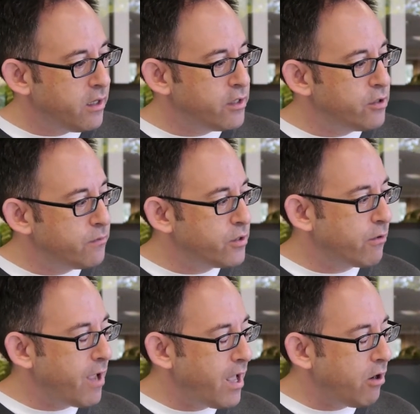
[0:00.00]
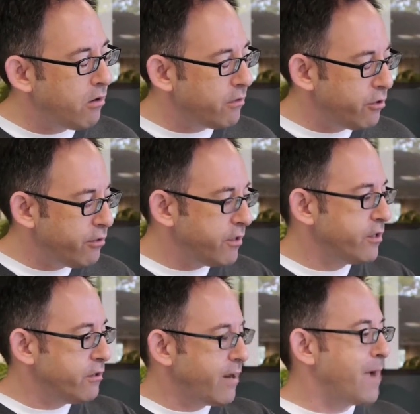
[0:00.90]
You're, you're hurting
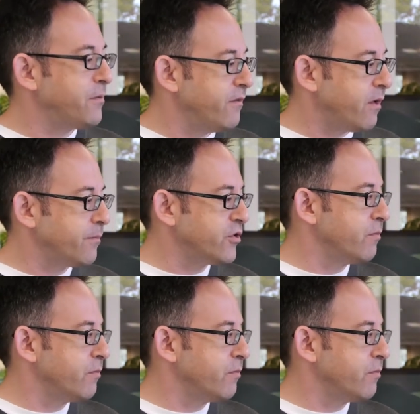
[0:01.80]
your app developers'